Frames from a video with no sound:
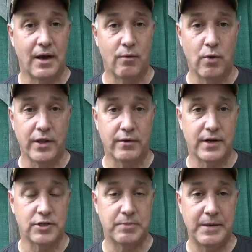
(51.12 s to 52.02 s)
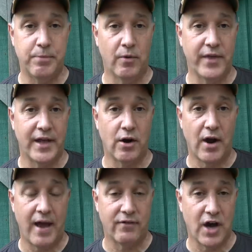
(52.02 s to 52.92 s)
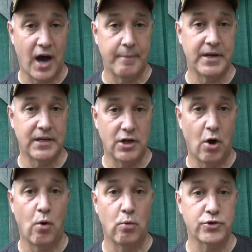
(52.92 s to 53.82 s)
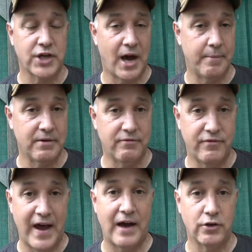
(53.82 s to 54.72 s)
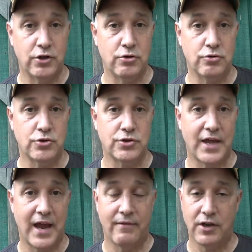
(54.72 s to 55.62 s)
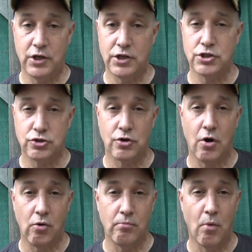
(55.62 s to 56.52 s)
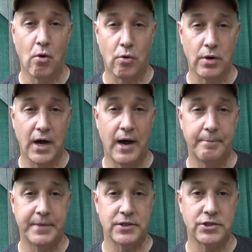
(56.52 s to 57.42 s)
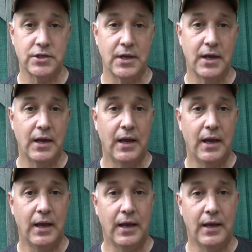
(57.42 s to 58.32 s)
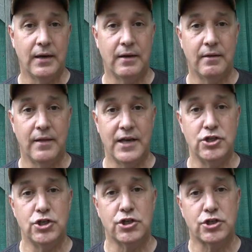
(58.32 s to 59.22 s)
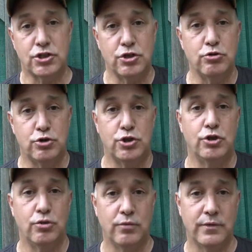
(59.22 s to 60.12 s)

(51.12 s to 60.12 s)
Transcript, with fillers: whether it's people that have common goals, common values, they have a good strong moral compass, and they just suit you.